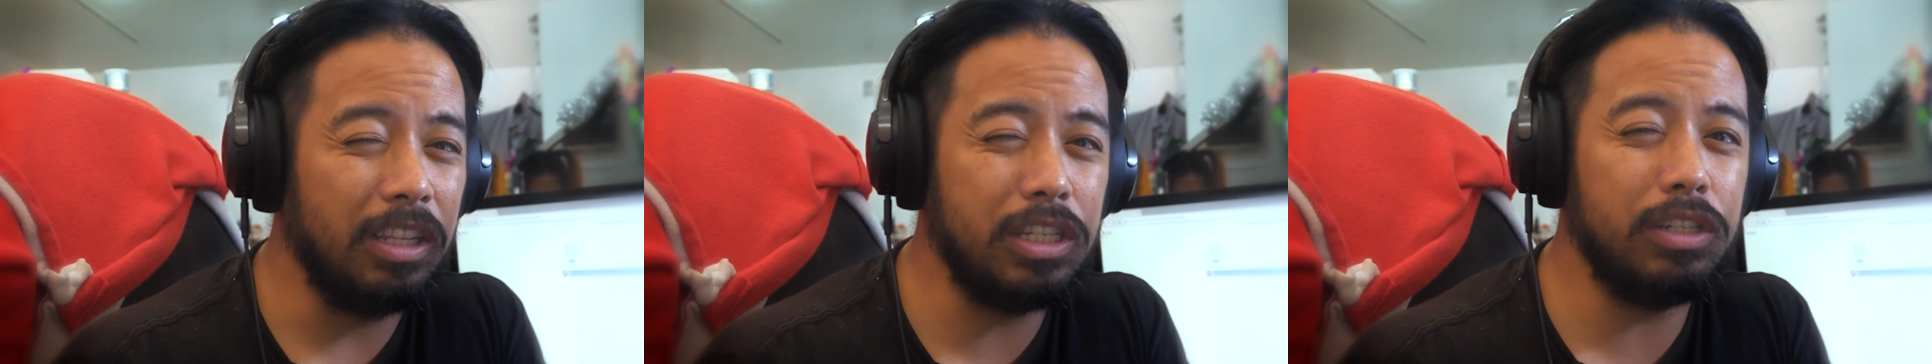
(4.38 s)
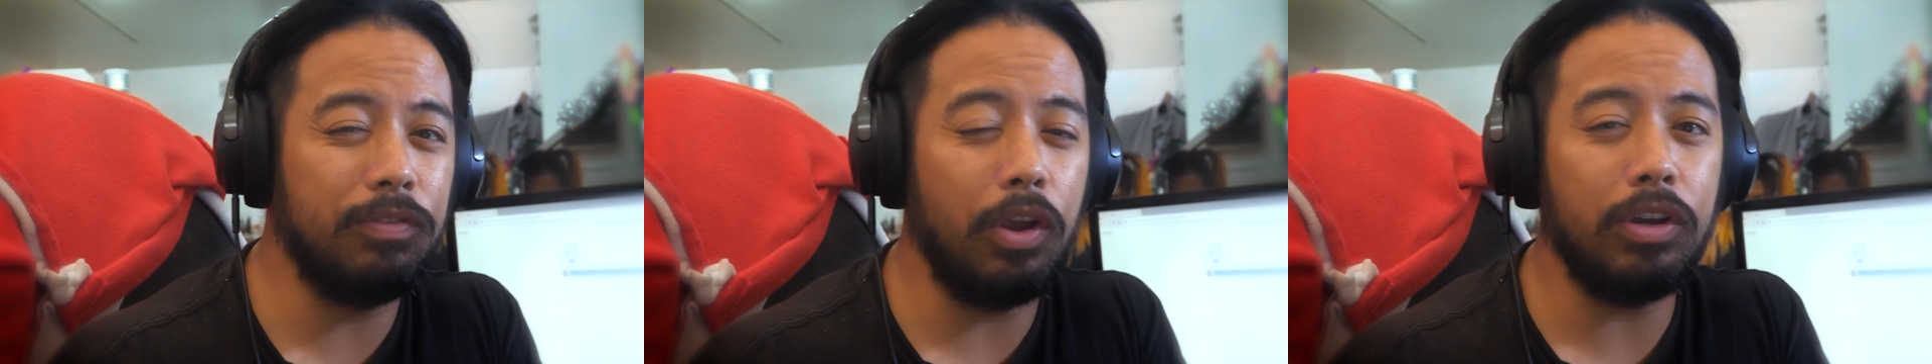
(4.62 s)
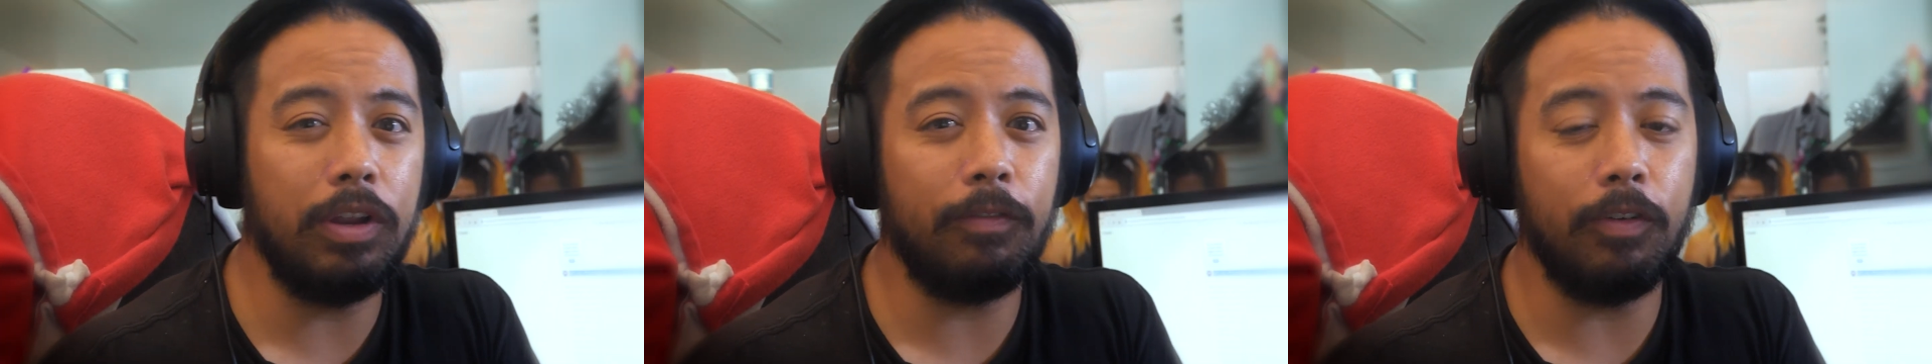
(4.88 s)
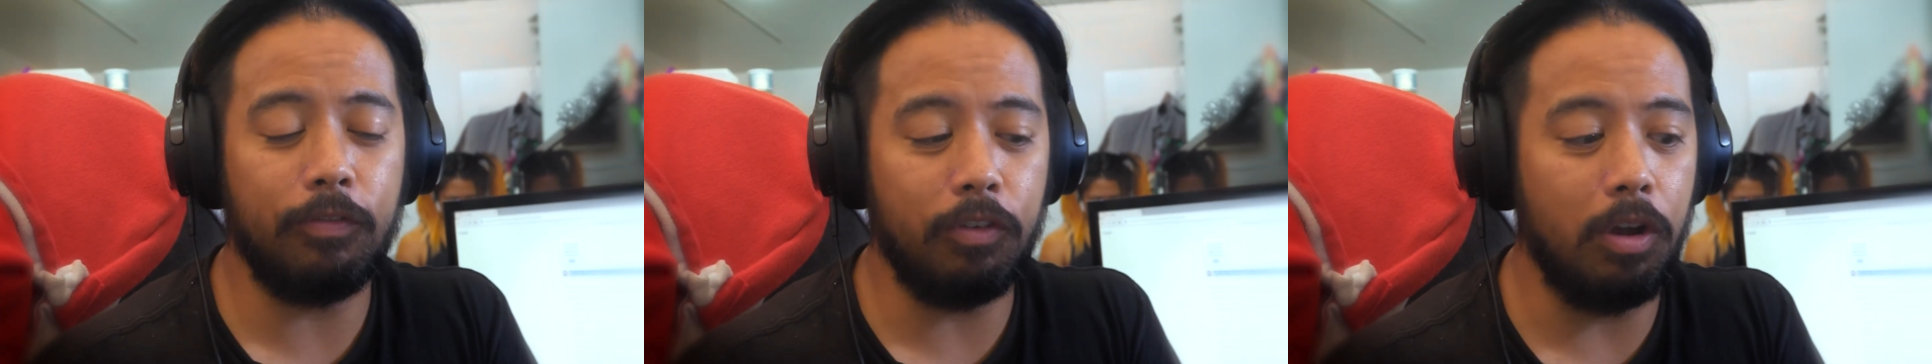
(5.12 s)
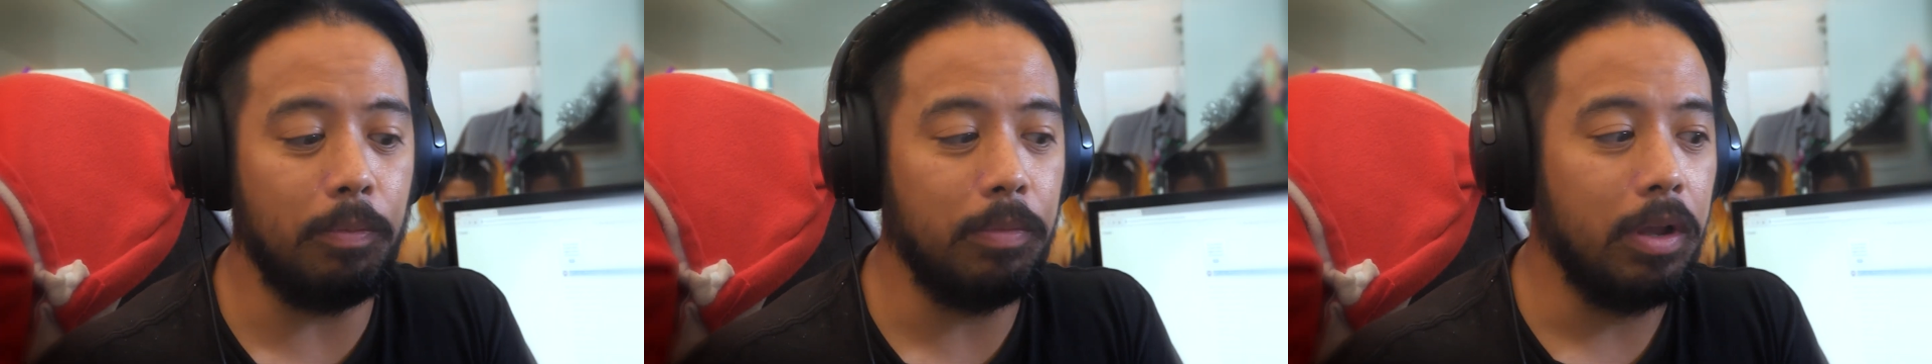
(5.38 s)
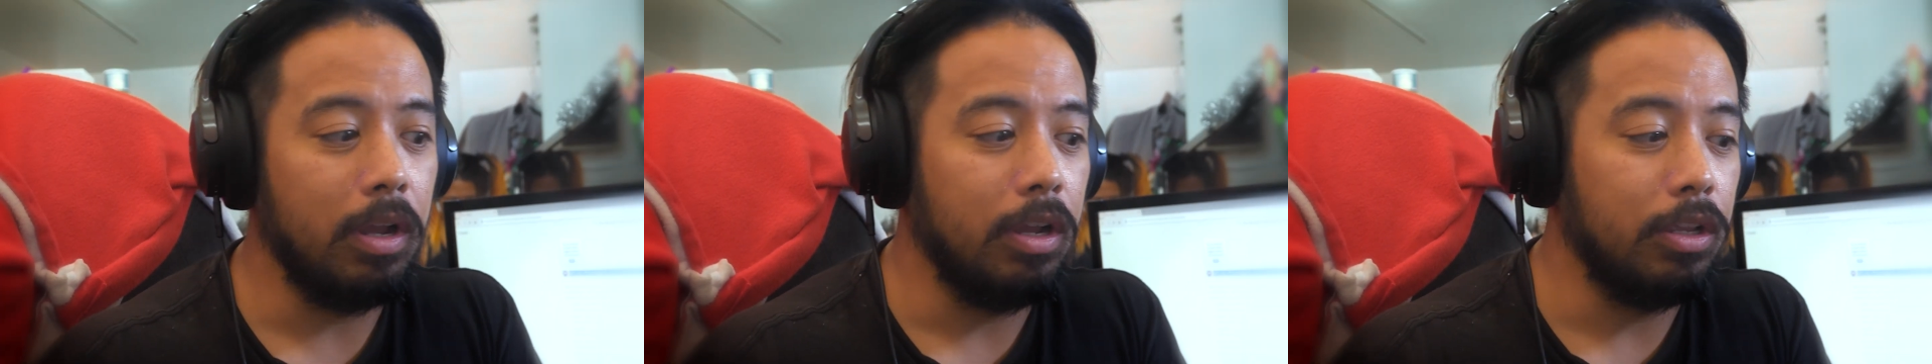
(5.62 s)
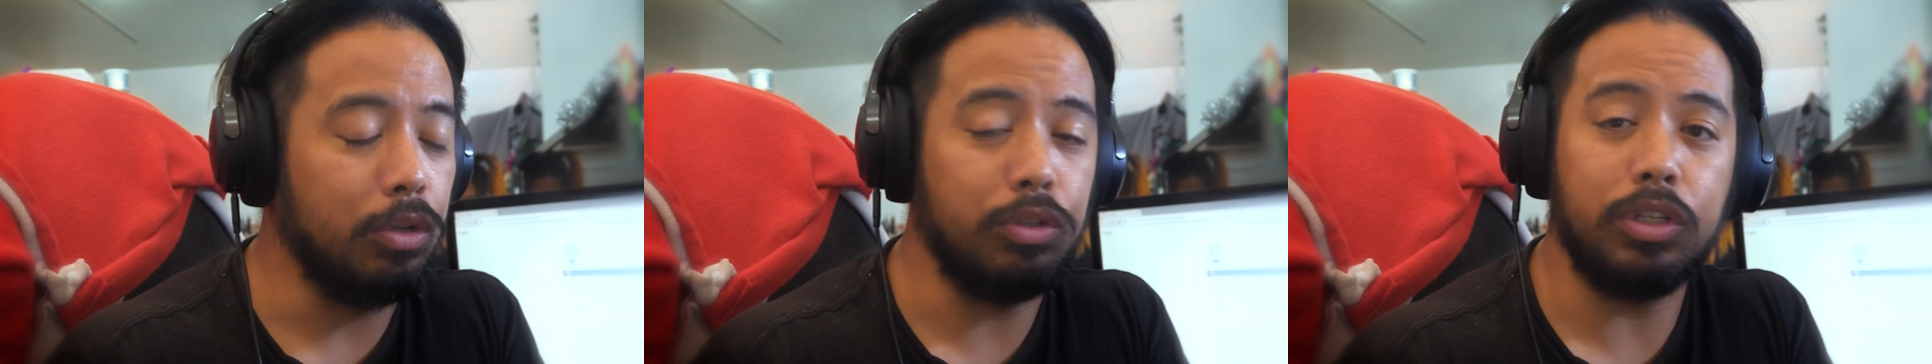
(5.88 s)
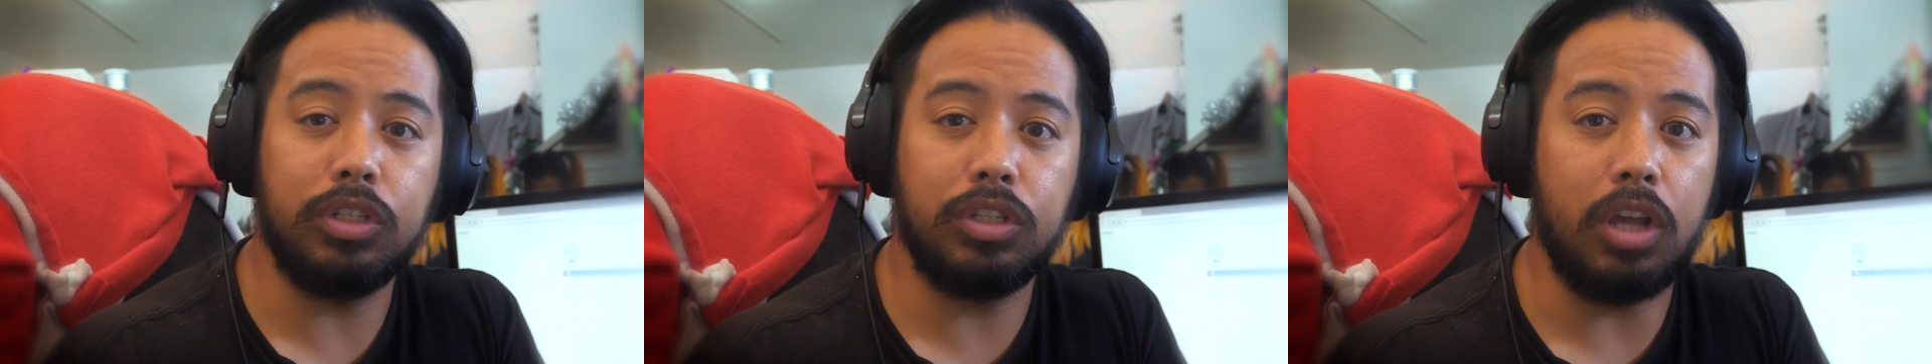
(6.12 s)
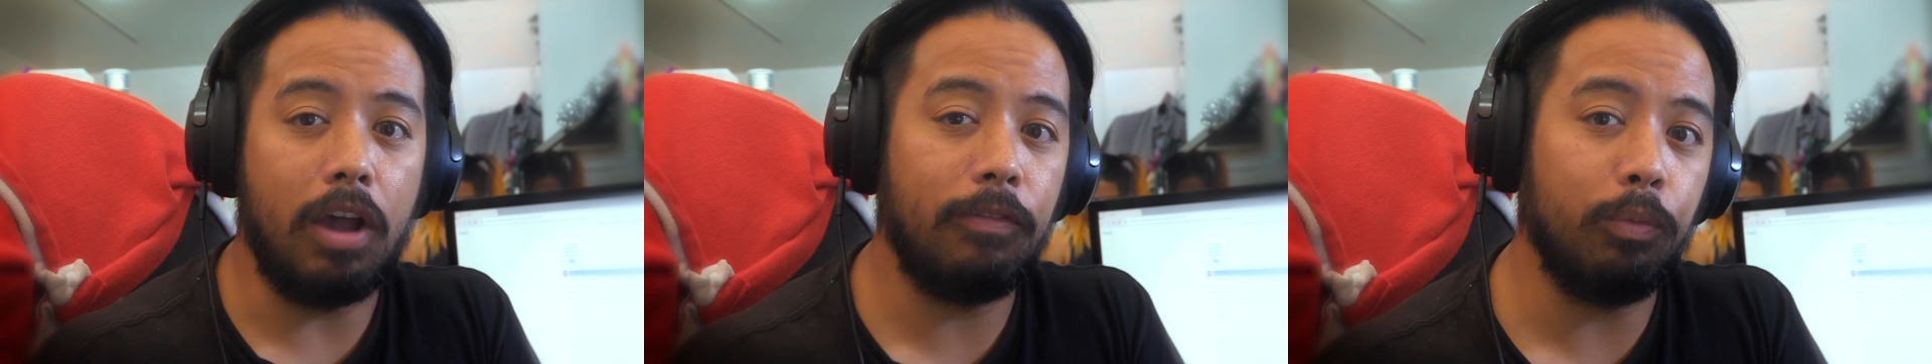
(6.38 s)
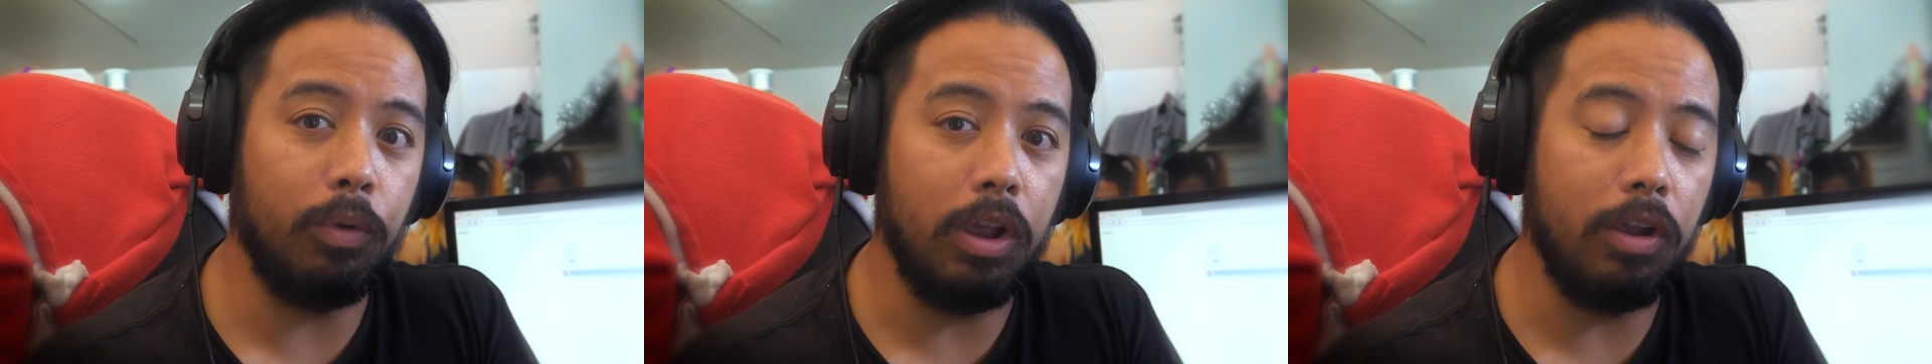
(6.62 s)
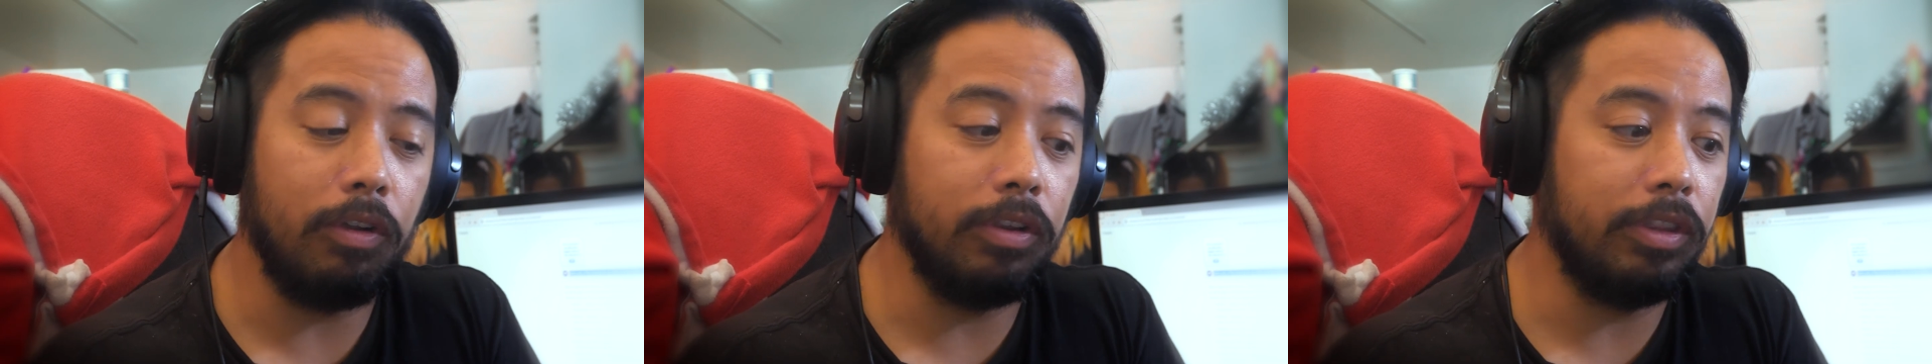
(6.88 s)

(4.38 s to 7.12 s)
This is very different from using software